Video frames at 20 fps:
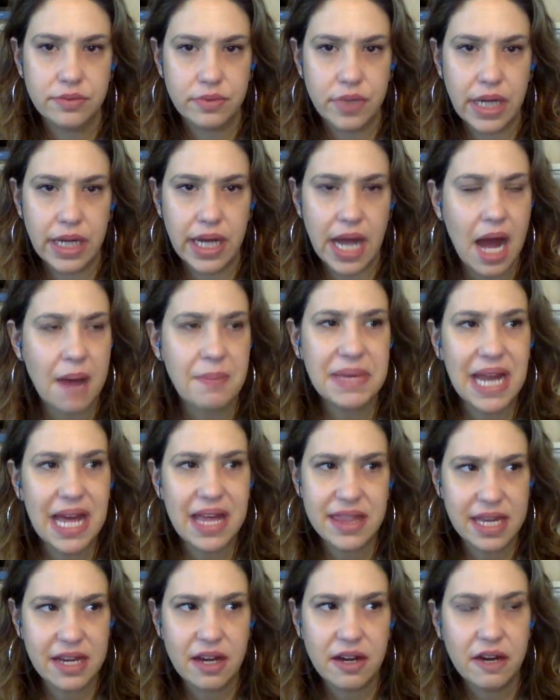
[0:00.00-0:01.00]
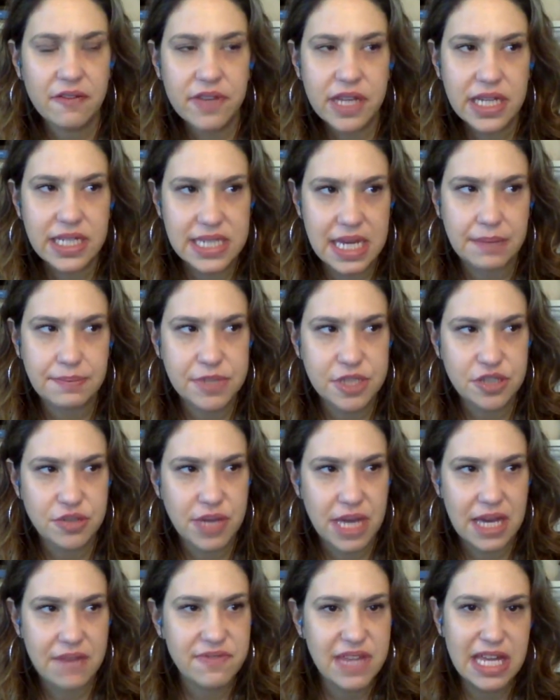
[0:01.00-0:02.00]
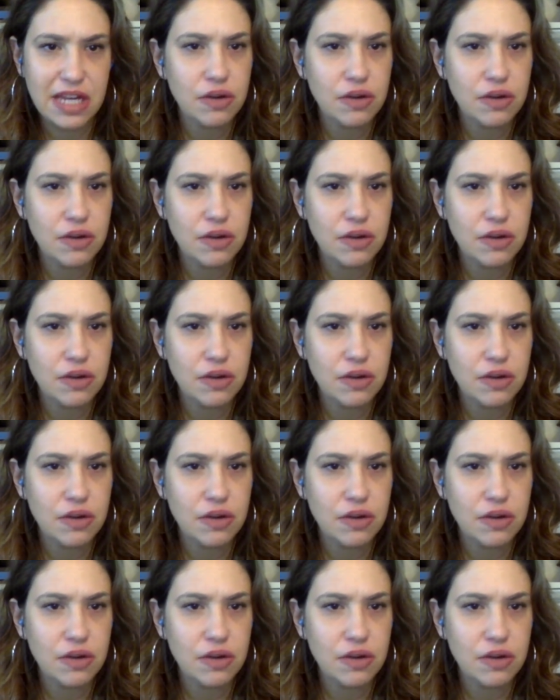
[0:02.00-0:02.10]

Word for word: right. I mean, I think of the examples you gave,